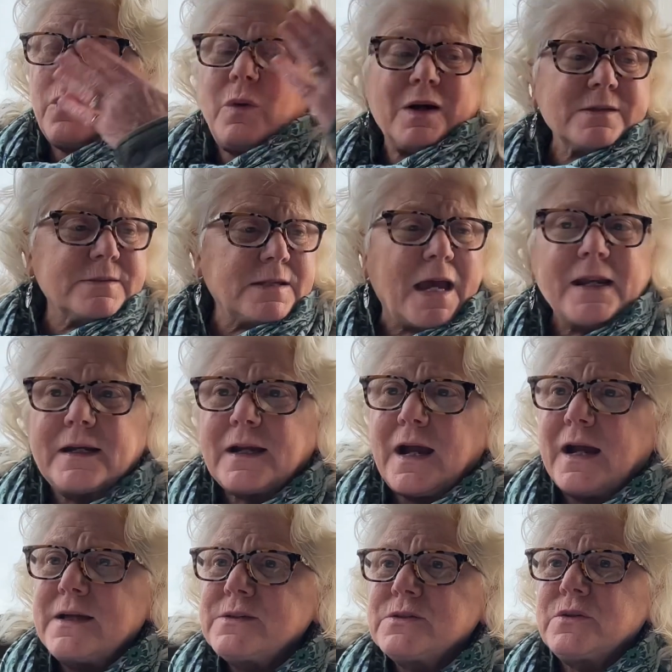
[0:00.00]
outside of
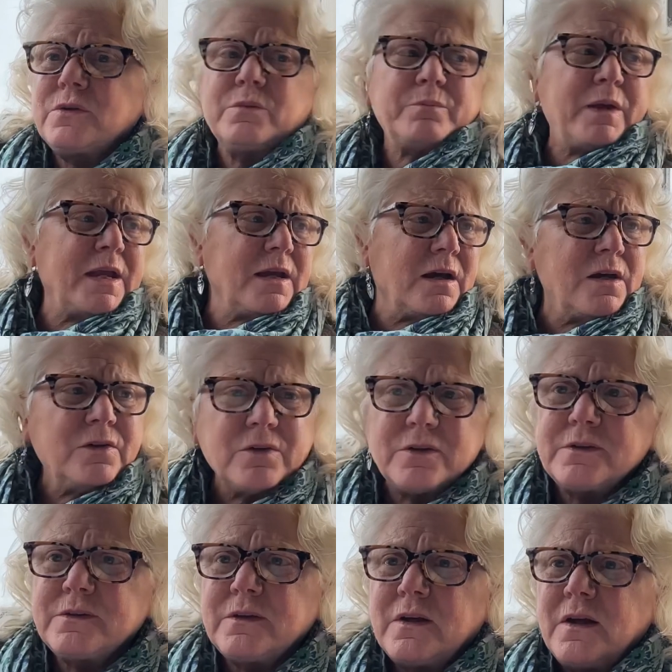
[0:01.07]
Kaiser and pay
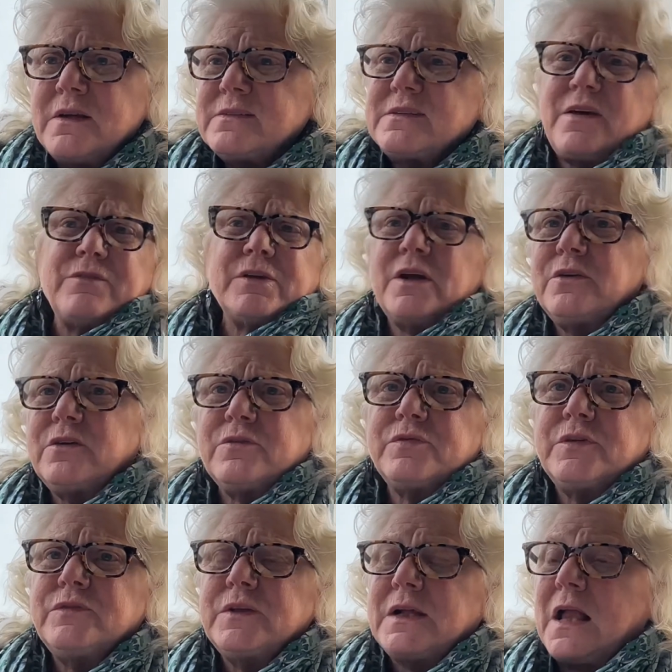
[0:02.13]

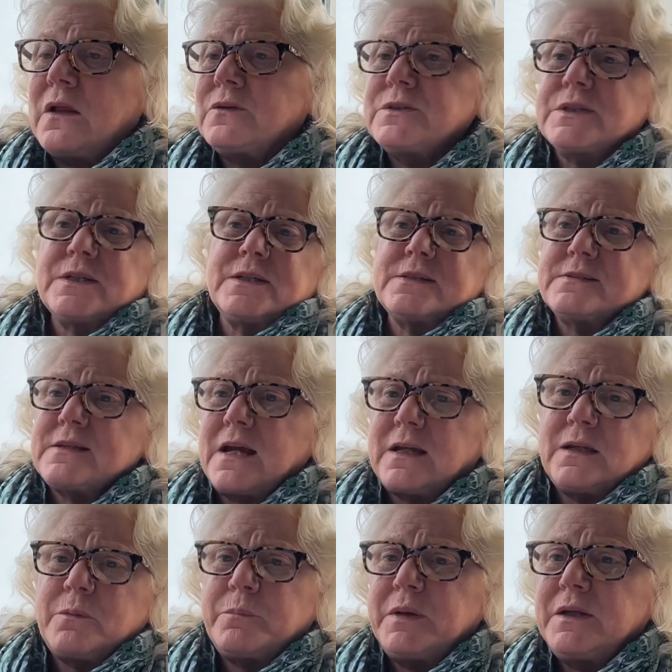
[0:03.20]
$750 to get a
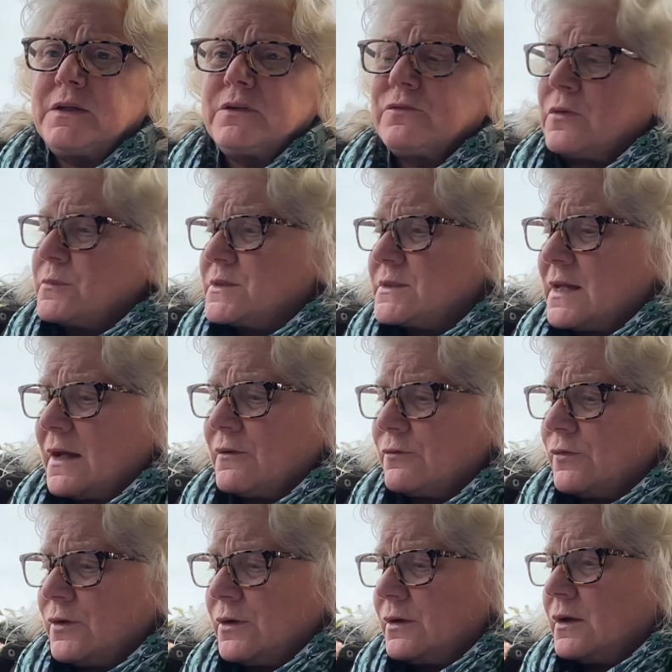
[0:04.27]
second opinion from
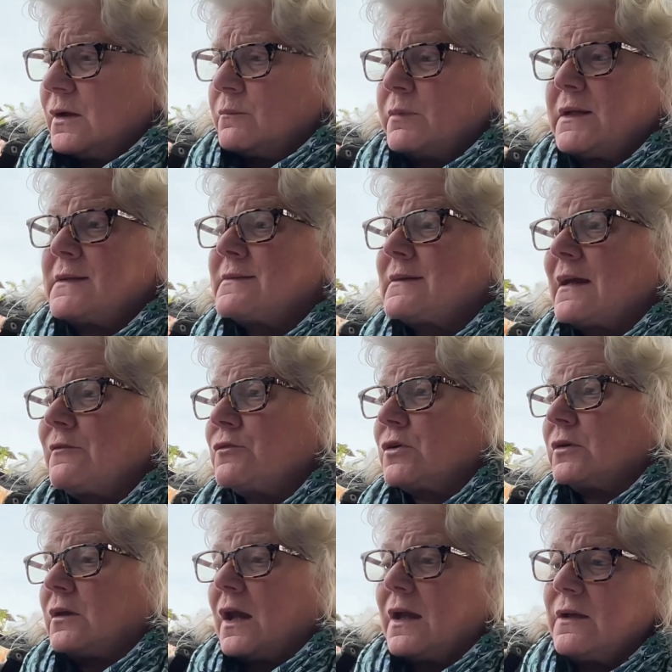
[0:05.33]
Stanford, but it saved her
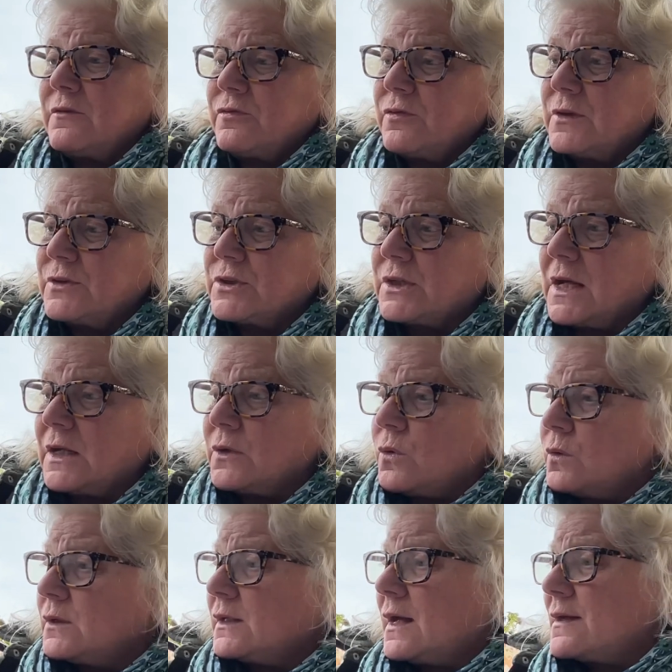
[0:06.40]
life. And she got a
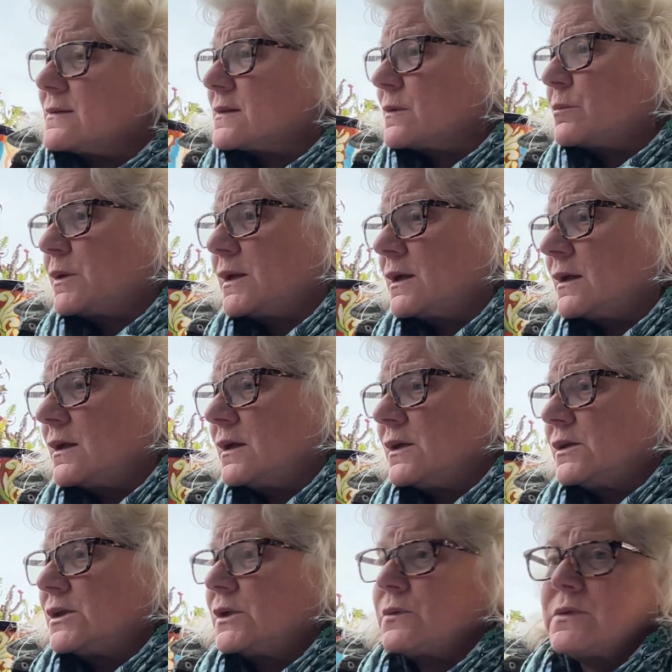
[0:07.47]
colonoscopy.
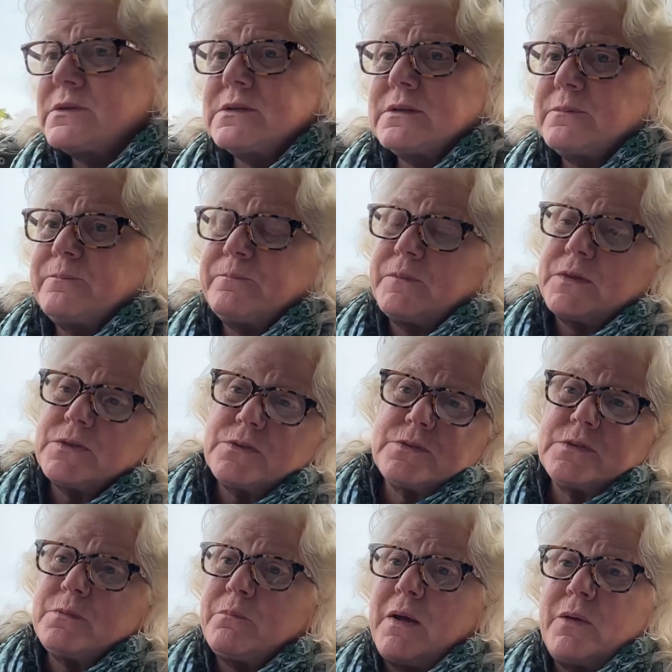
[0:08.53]
She was
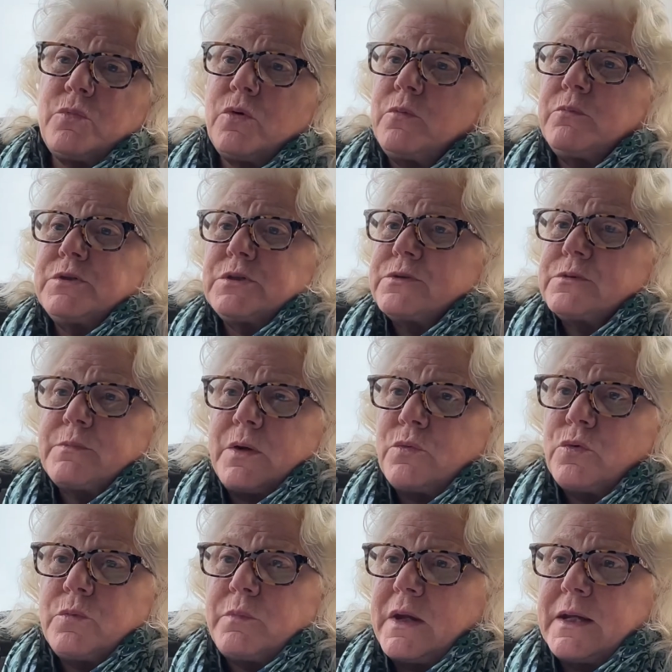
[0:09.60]
in my room. She was my
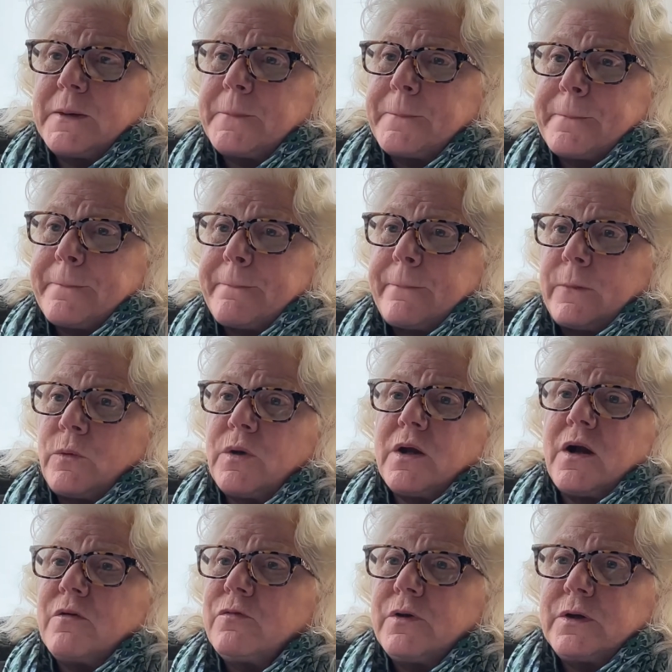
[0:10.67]
roommate,
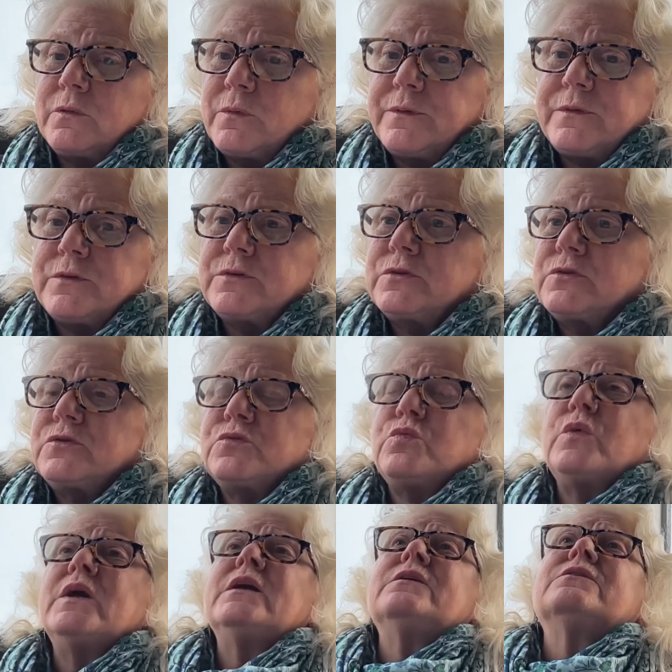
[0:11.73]
recovering with her
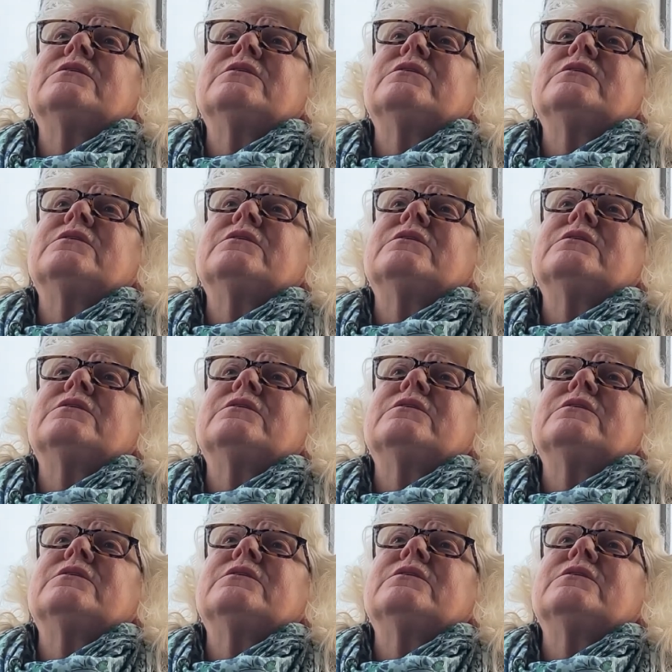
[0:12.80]
sweet